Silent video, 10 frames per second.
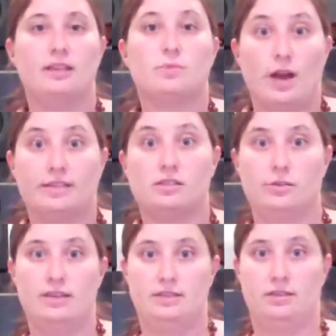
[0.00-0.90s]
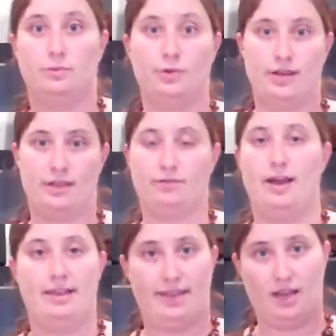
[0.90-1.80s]
It's why it's so easy to breathe,
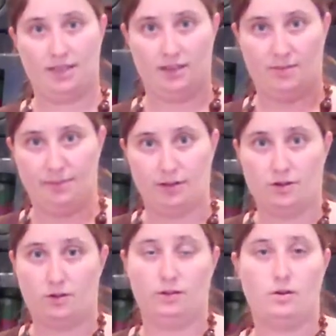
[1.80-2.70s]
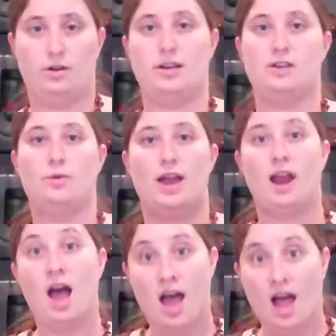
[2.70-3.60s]
right? They cut the umbilical cord and you went,
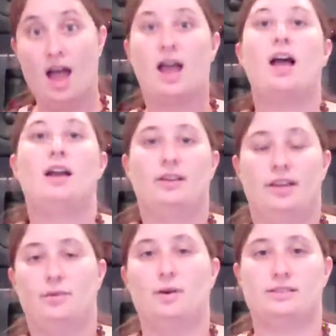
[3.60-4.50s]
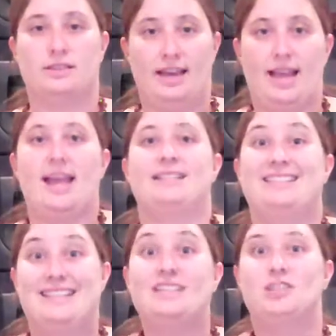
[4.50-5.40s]
it wasn't like I had to
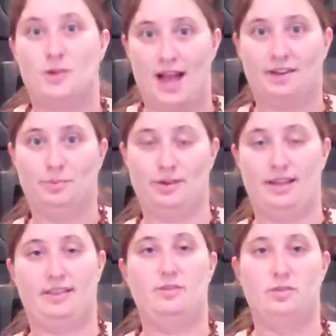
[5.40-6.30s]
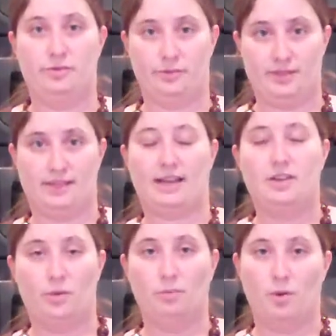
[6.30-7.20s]
teach you how to breathe. You knew from the second
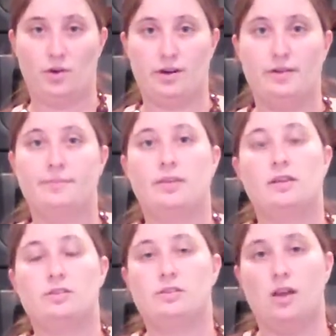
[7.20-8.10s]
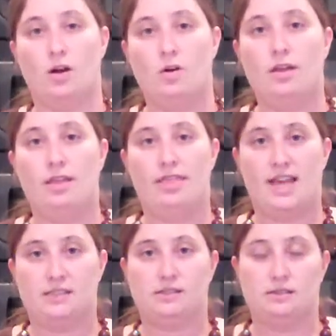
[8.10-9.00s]
you were born. So
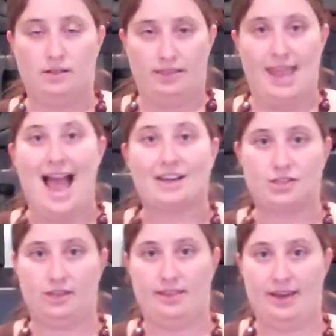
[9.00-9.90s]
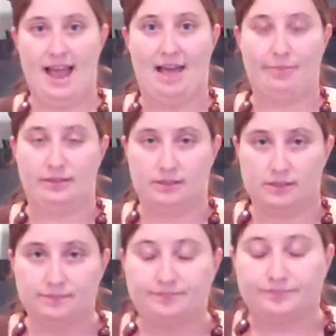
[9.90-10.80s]
that's the action that happens.